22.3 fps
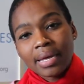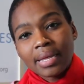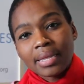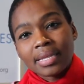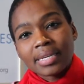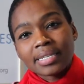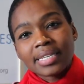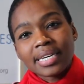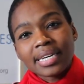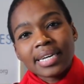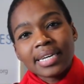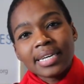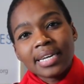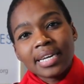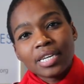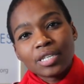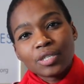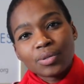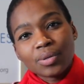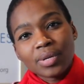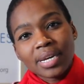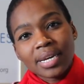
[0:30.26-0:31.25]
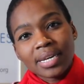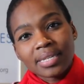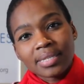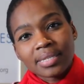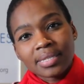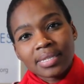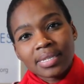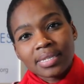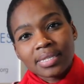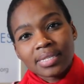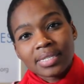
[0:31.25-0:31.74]
The second issue
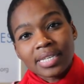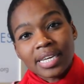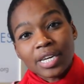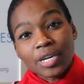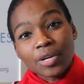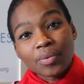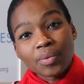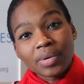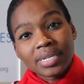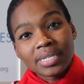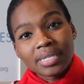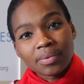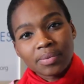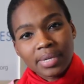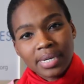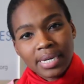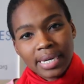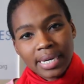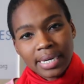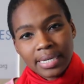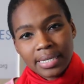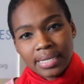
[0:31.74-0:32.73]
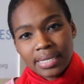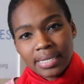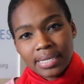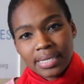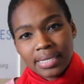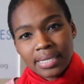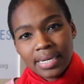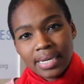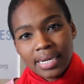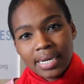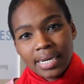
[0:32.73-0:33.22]
is security
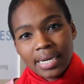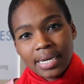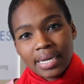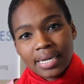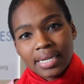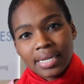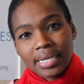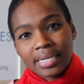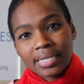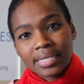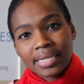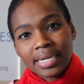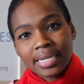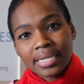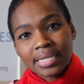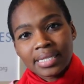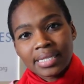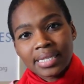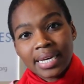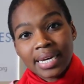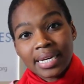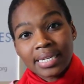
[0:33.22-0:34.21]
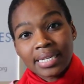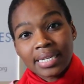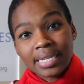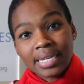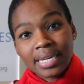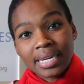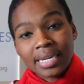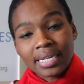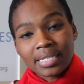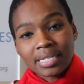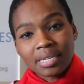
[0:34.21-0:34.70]
related, in the sense that
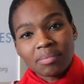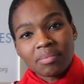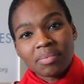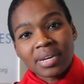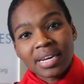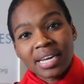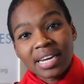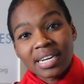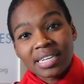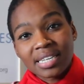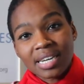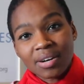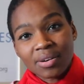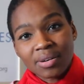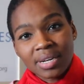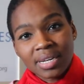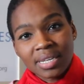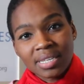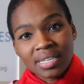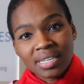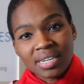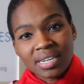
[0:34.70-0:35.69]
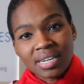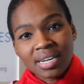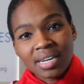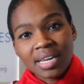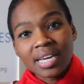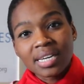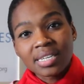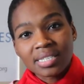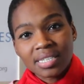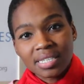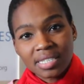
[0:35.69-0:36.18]
there is a breakdown in the
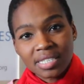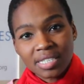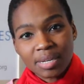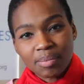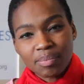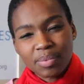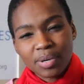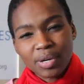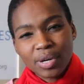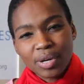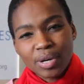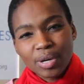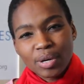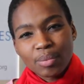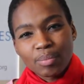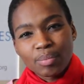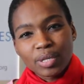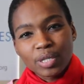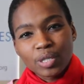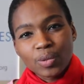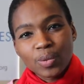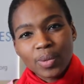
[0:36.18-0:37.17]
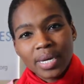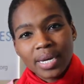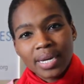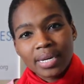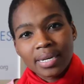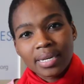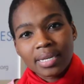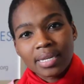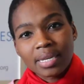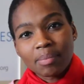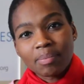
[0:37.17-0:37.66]
relationship
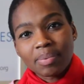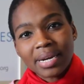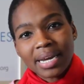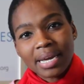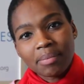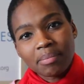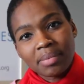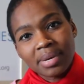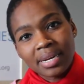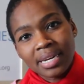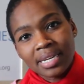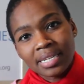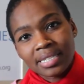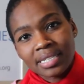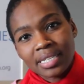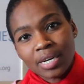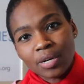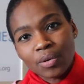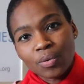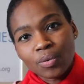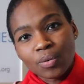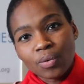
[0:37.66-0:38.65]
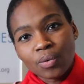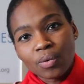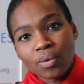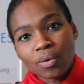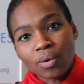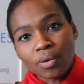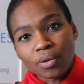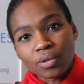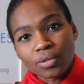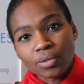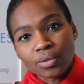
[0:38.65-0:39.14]
between the Prime Minister, who
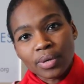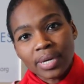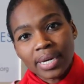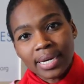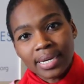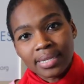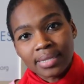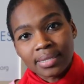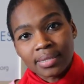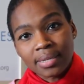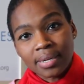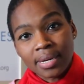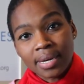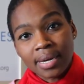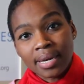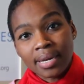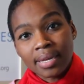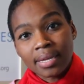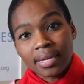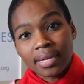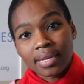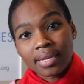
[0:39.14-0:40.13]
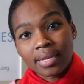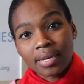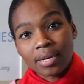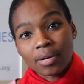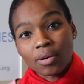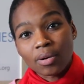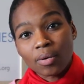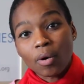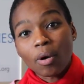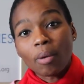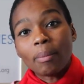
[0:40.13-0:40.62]
also is
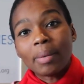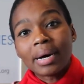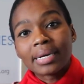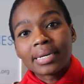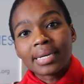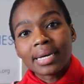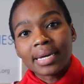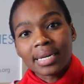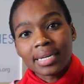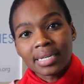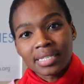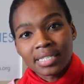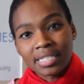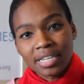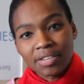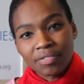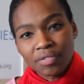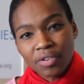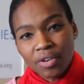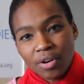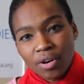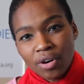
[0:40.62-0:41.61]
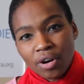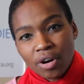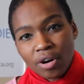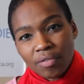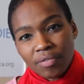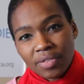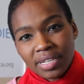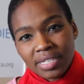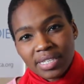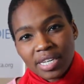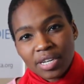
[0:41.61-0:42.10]
the Commander-in-Chief
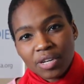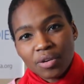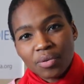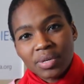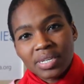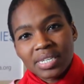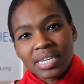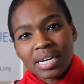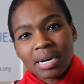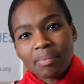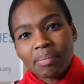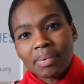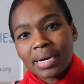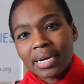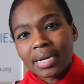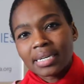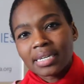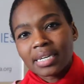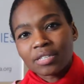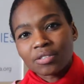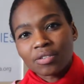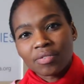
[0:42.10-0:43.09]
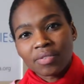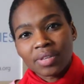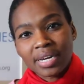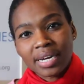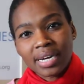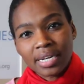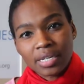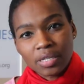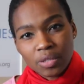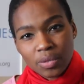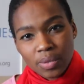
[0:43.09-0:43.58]
of the security apparatus of the
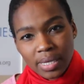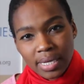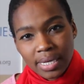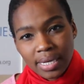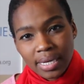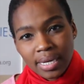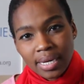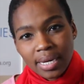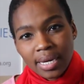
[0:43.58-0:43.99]
country,